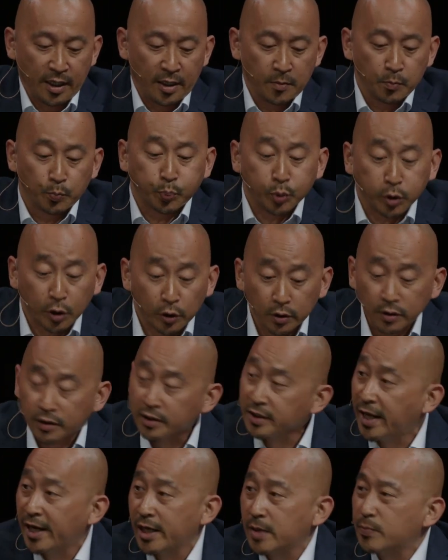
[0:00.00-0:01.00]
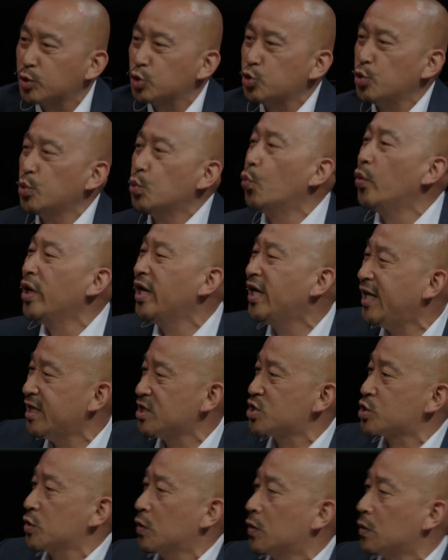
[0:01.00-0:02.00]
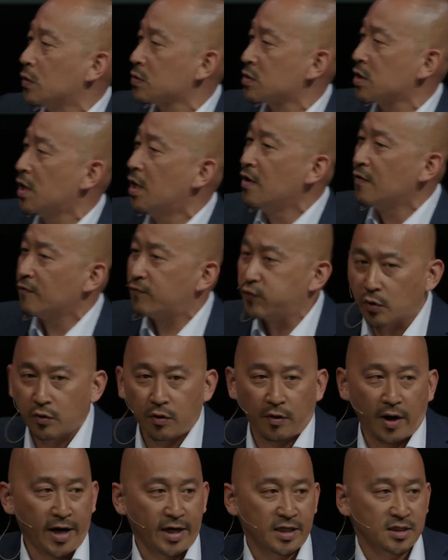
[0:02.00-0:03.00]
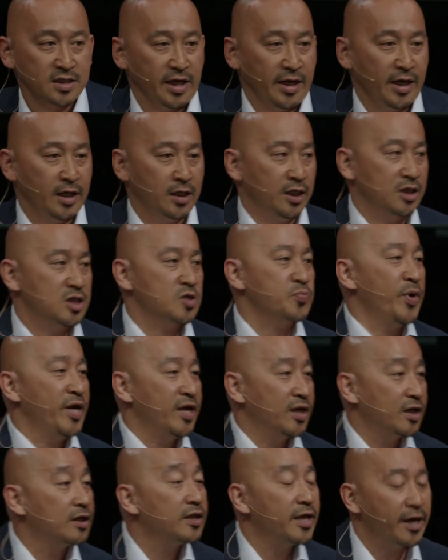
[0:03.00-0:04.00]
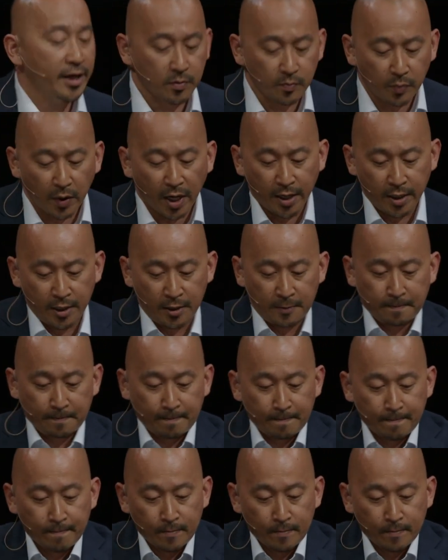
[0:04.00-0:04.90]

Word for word: and blur the line between winning souls for Christ and expanding the empire.